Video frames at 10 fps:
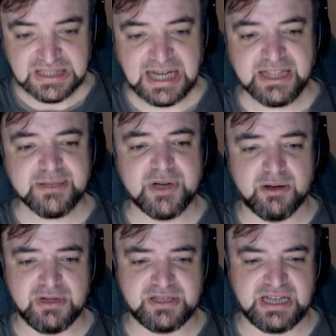At the
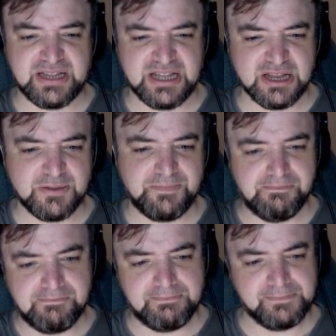moment, I think
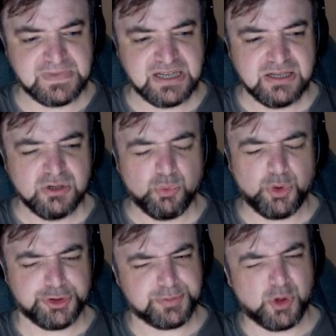
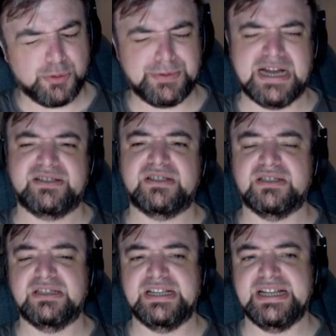what's more
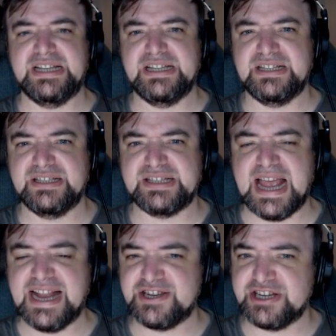practical is
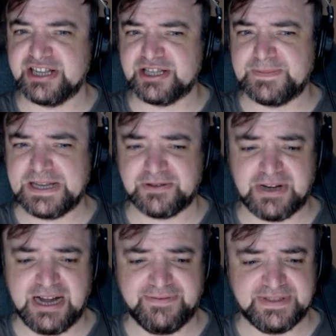engineering
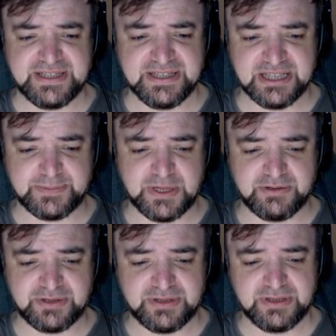spacecraft, I suppose.